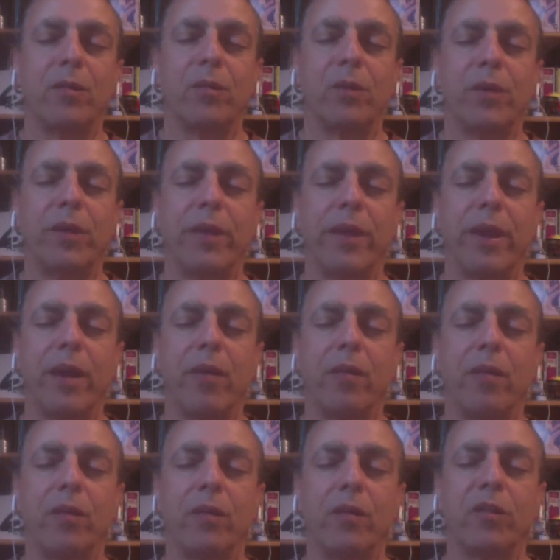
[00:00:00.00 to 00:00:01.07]
breathing out,
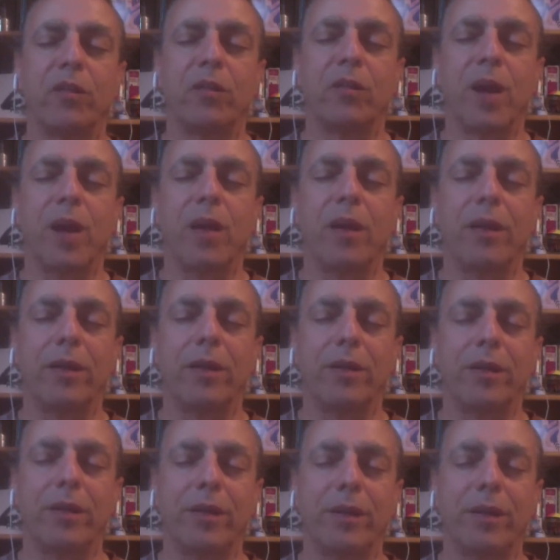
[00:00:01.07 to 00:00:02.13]
smiling to
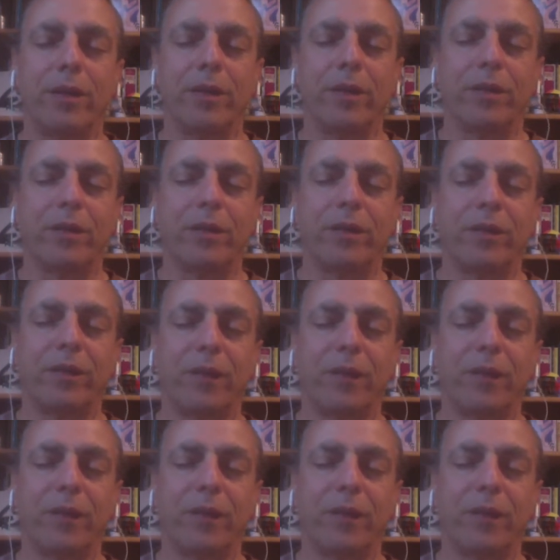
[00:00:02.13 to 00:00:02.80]
the ears.